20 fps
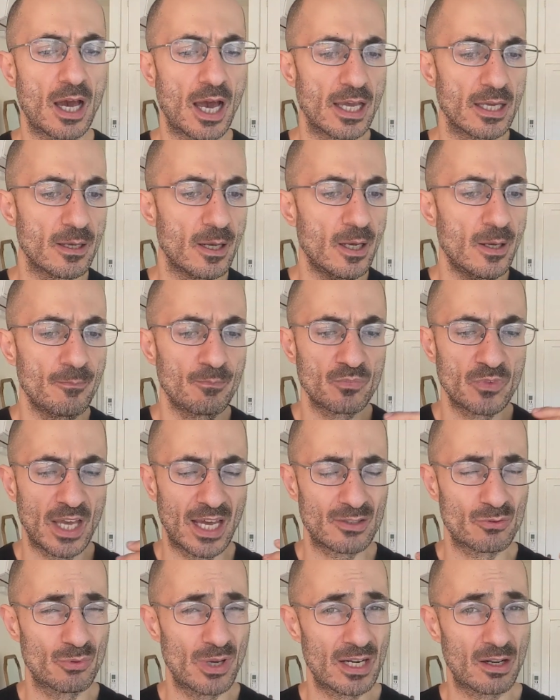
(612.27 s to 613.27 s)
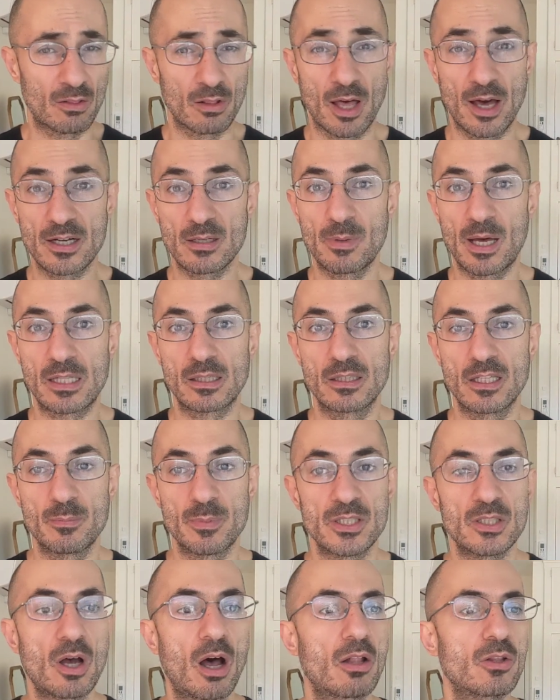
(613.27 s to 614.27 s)
I had read a lot about
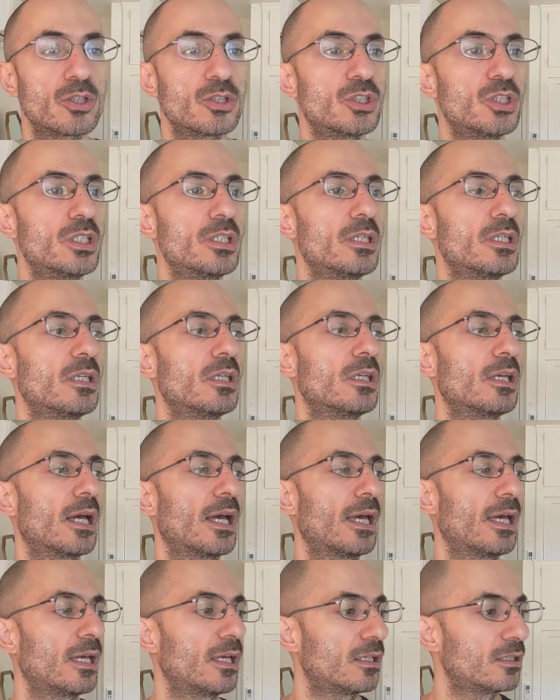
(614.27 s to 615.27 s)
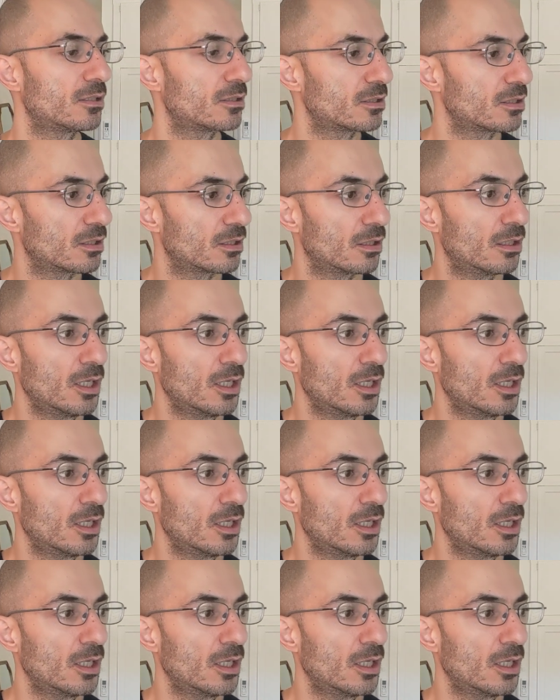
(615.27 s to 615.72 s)
lipidology and